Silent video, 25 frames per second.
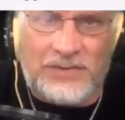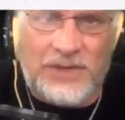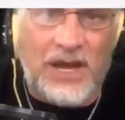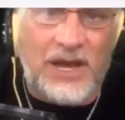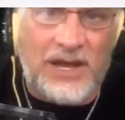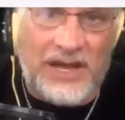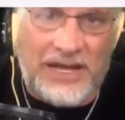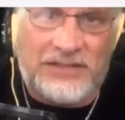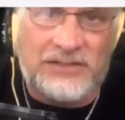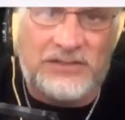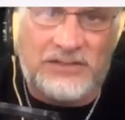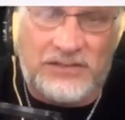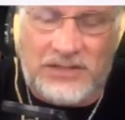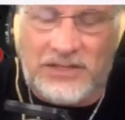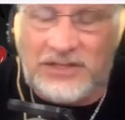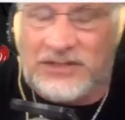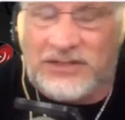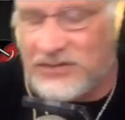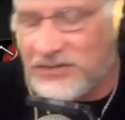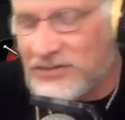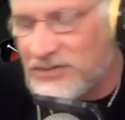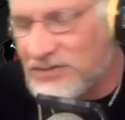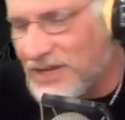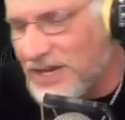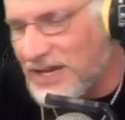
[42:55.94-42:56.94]
Okay,
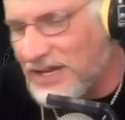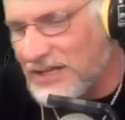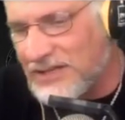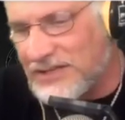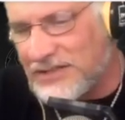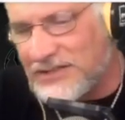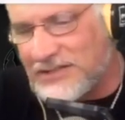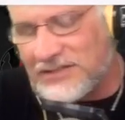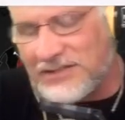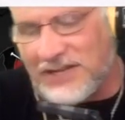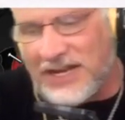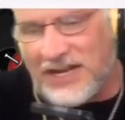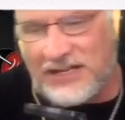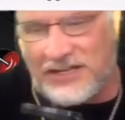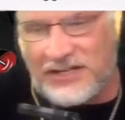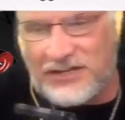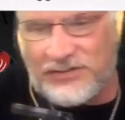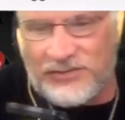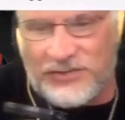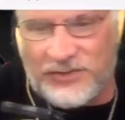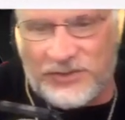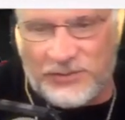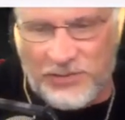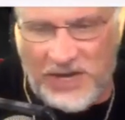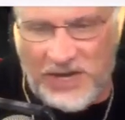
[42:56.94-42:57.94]
no, that's a
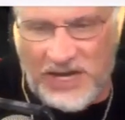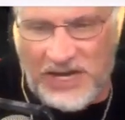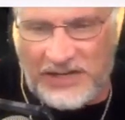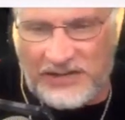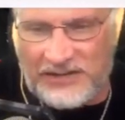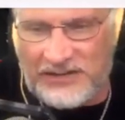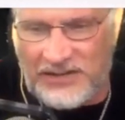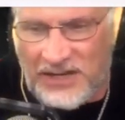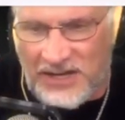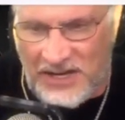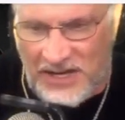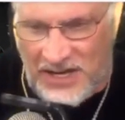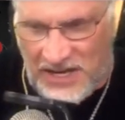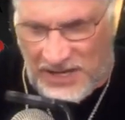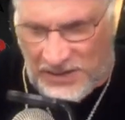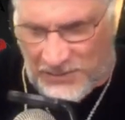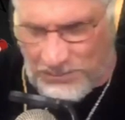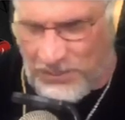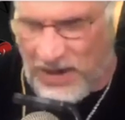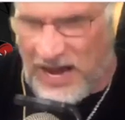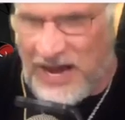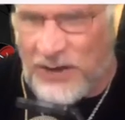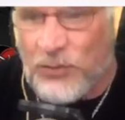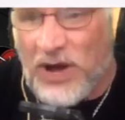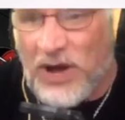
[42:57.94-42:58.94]
solid solid
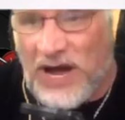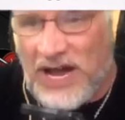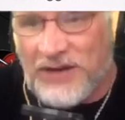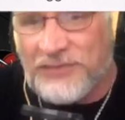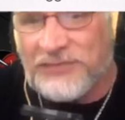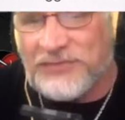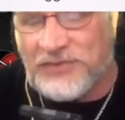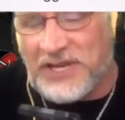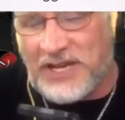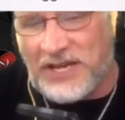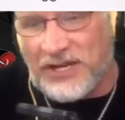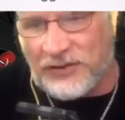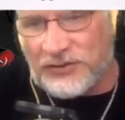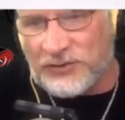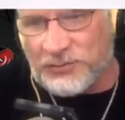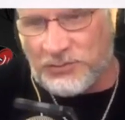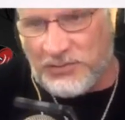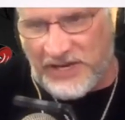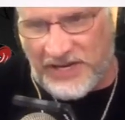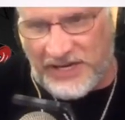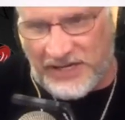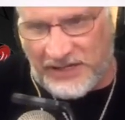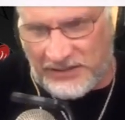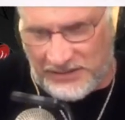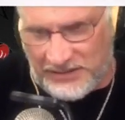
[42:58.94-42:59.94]
response.
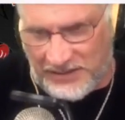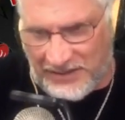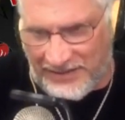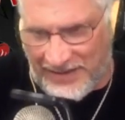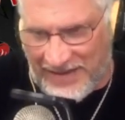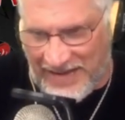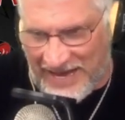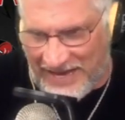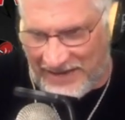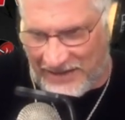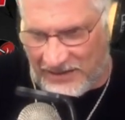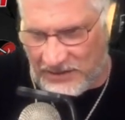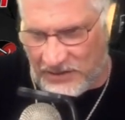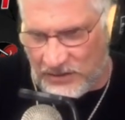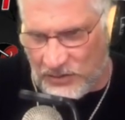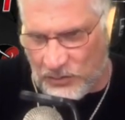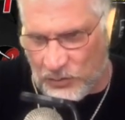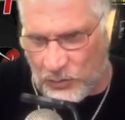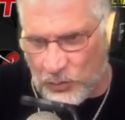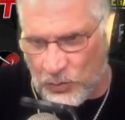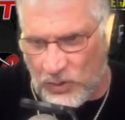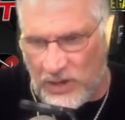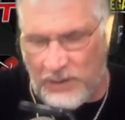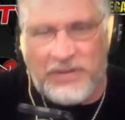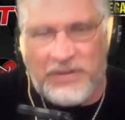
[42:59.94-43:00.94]
My wife tells
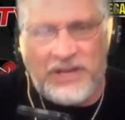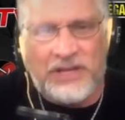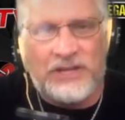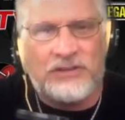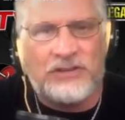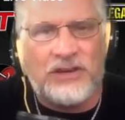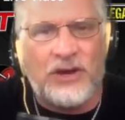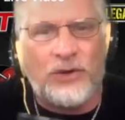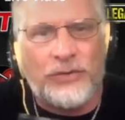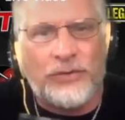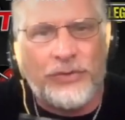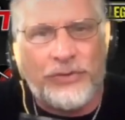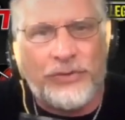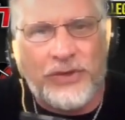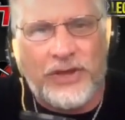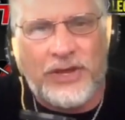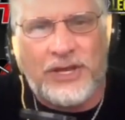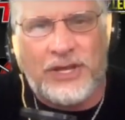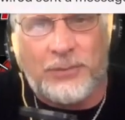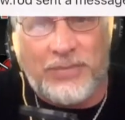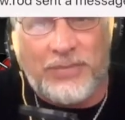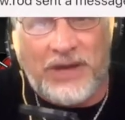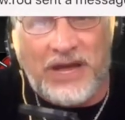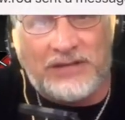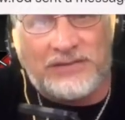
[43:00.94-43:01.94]
me that
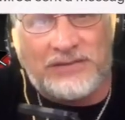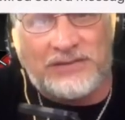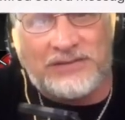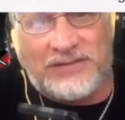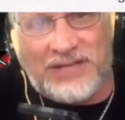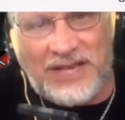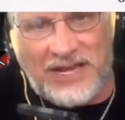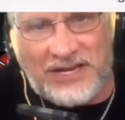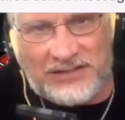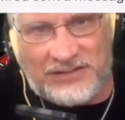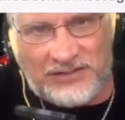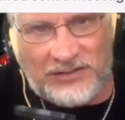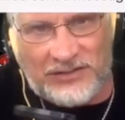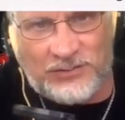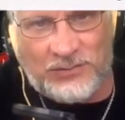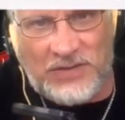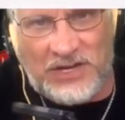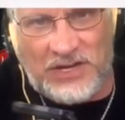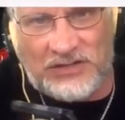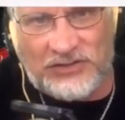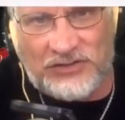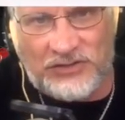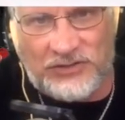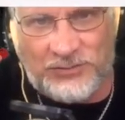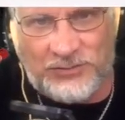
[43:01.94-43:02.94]
women don't think
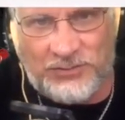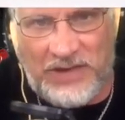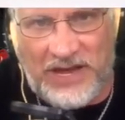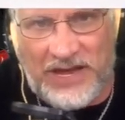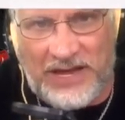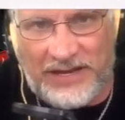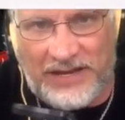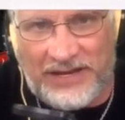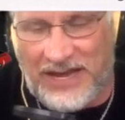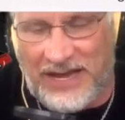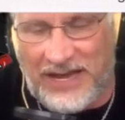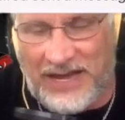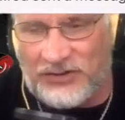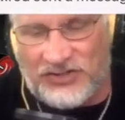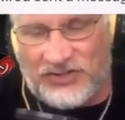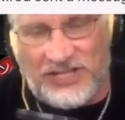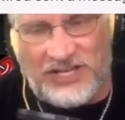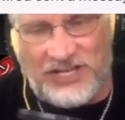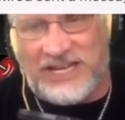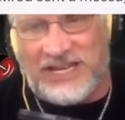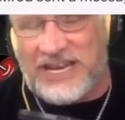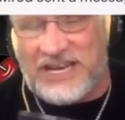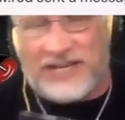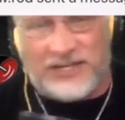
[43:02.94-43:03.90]
about sex as much as